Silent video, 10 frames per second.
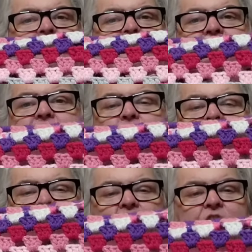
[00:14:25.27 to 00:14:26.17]

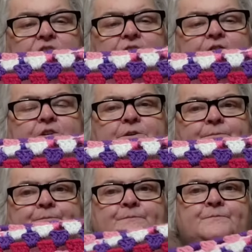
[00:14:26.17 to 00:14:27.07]
sequence over
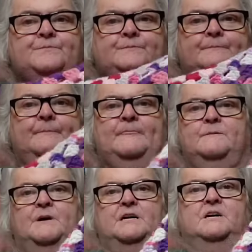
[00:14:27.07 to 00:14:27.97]

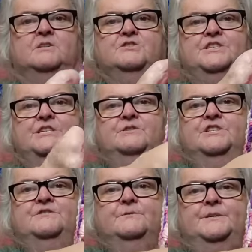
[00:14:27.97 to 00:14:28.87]
my color
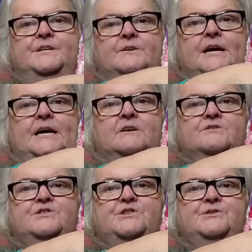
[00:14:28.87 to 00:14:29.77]
sequence from here out
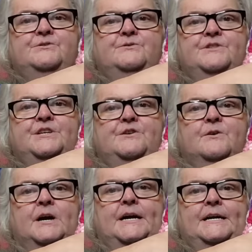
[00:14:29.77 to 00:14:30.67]
to the
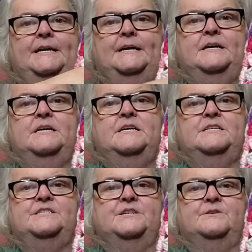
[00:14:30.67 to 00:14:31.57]
gray.
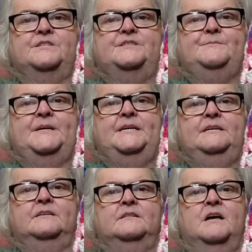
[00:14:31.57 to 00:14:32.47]
So it's
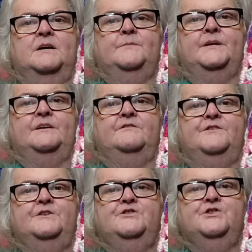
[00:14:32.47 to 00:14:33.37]
pink, light pink,
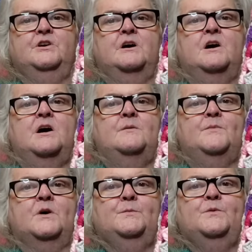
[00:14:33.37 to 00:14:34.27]
fuchsia,
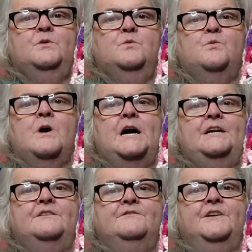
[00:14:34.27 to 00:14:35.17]
purple,
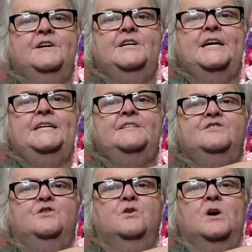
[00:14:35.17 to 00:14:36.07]
white,
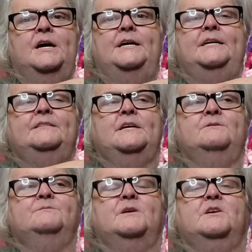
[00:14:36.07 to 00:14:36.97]
variegated gray. That
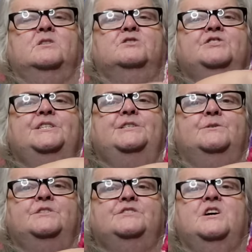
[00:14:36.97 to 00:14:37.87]
was my color
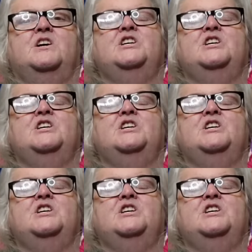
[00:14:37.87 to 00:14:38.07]
sequence.